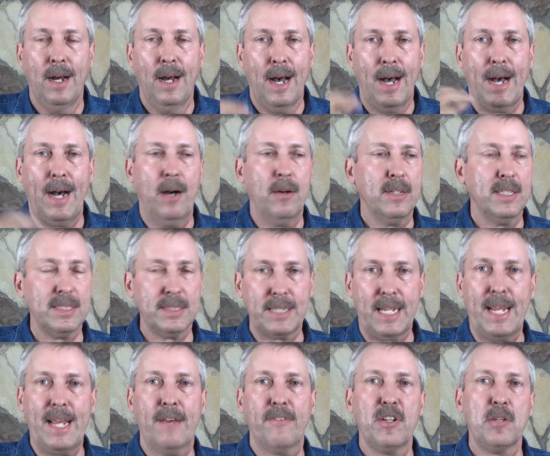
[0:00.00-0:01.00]
How does
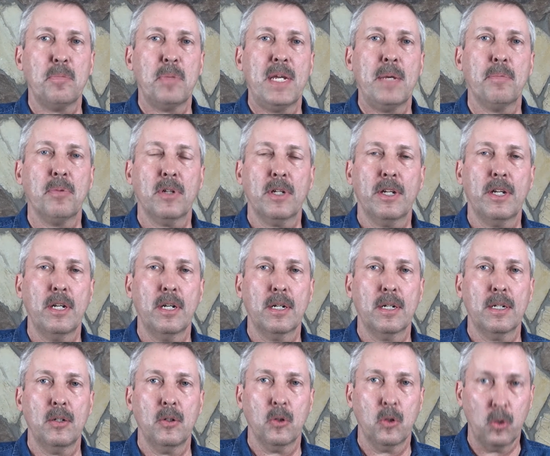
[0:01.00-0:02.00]
having people
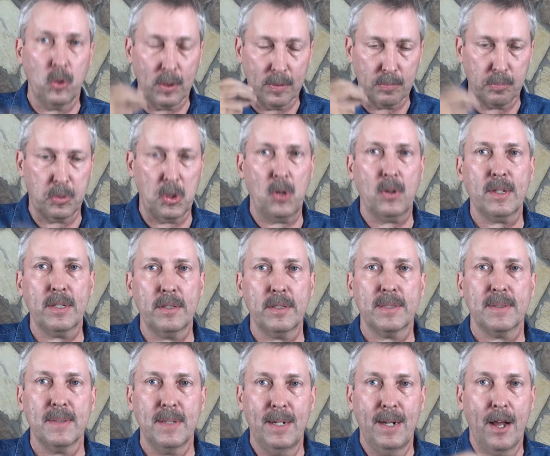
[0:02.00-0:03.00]
here who have
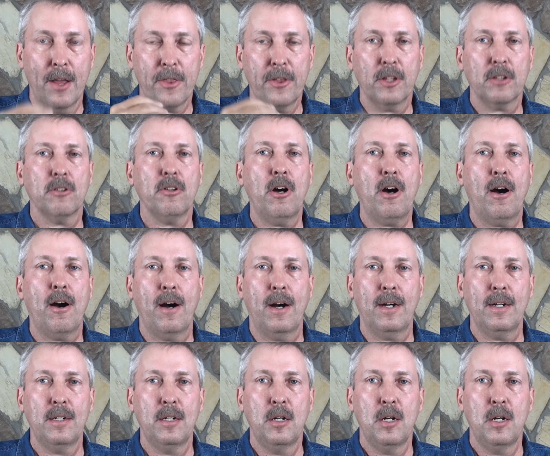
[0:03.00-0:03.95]
broken the law